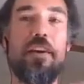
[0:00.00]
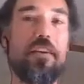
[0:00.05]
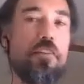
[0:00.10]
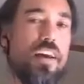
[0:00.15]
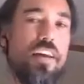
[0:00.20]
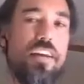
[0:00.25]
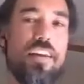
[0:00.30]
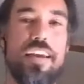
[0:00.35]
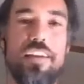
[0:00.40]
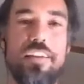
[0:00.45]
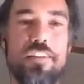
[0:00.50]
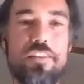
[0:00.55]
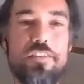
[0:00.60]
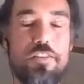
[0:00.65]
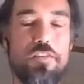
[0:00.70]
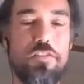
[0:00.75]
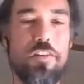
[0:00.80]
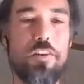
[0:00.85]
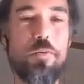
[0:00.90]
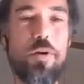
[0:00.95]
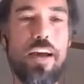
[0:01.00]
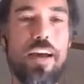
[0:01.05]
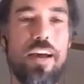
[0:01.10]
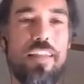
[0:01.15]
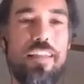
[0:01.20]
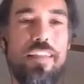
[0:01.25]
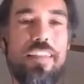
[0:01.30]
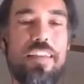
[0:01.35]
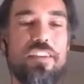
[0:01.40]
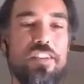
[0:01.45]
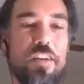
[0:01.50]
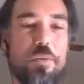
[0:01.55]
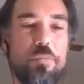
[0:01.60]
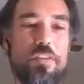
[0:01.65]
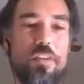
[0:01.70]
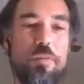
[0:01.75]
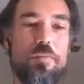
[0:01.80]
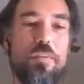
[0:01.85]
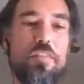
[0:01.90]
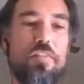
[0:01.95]
hung around Angular two for a while and then
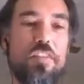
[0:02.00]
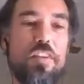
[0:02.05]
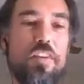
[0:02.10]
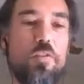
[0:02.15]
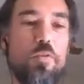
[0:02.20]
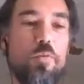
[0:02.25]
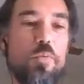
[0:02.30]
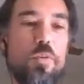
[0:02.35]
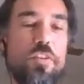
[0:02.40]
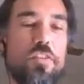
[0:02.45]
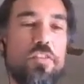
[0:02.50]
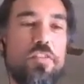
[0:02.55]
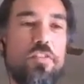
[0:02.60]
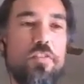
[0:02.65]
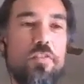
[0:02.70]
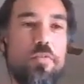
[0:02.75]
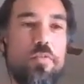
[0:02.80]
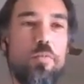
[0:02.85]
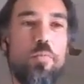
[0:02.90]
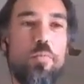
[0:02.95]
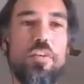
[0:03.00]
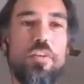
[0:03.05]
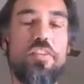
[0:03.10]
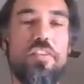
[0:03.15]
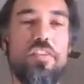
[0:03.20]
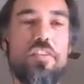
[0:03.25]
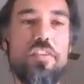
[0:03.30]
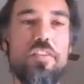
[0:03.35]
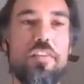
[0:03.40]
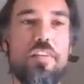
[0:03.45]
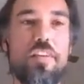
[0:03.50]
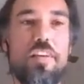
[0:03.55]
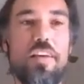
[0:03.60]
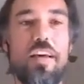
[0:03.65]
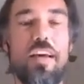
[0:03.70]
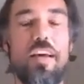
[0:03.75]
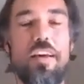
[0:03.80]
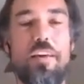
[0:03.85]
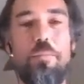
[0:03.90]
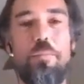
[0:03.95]
jumped ship to Vue, which which
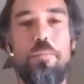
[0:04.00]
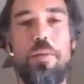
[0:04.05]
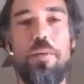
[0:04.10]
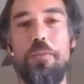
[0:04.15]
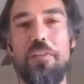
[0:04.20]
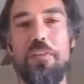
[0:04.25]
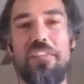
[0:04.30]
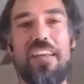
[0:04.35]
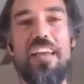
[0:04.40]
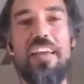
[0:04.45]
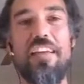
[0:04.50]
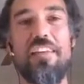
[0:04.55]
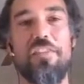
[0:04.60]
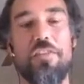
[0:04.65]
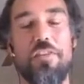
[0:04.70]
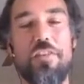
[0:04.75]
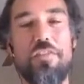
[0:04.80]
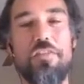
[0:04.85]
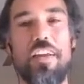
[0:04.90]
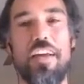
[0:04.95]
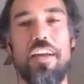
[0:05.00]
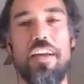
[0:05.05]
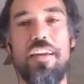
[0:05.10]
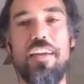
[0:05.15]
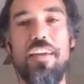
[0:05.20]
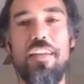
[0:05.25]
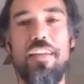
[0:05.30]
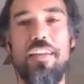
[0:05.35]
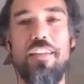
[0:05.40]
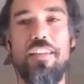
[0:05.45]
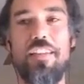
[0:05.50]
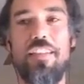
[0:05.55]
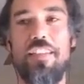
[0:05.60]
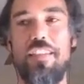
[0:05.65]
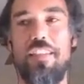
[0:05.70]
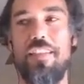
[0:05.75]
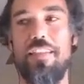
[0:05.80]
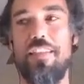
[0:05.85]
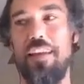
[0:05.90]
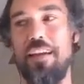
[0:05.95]
uh, people say is sort of like
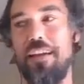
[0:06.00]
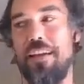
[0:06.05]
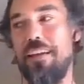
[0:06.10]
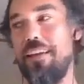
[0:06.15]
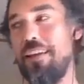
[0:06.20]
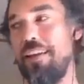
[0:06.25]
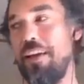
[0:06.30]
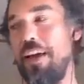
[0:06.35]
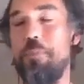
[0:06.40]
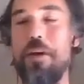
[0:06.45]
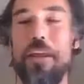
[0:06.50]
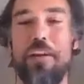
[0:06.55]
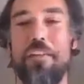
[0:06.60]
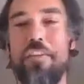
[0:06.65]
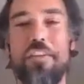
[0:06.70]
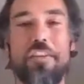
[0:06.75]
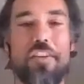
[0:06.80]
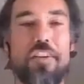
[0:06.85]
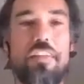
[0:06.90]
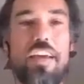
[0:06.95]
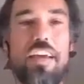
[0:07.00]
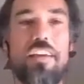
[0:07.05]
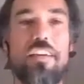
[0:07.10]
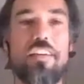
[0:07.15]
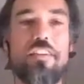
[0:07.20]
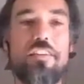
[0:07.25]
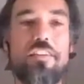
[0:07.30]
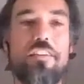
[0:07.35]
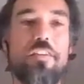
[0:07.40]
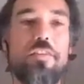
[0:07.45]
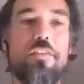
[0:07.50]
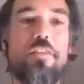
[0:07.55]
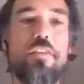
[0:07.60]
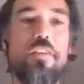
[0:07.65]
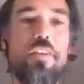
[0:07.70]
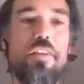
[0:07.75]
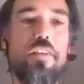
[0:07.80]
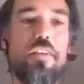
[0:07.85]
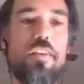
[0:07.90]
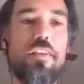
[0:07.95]
like a better version of Angular two,
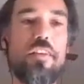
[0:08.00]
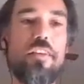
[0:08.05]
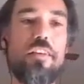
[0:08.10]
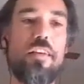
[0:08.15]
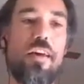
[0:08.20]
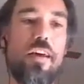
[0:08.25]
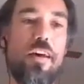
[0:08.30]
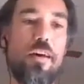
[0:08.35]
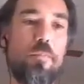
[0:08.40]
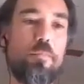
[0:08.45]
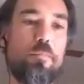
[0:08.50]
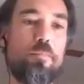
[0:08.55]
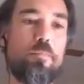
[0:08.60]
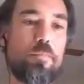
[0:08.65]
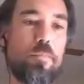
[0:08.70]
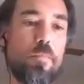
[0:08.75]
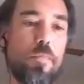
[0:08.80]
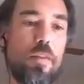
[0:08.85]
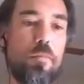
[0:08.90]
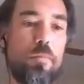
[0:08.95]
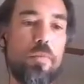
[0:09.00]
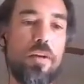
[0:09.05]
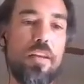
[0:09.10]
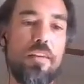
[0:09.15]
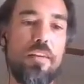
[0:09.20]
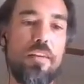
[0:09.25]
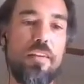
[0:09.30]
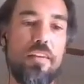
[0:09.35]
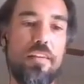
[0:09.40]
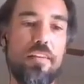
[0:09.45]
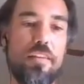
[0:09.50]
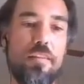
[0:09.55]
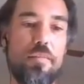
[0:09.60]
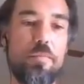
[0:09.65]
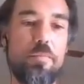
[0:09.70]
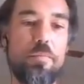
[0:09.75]
um, but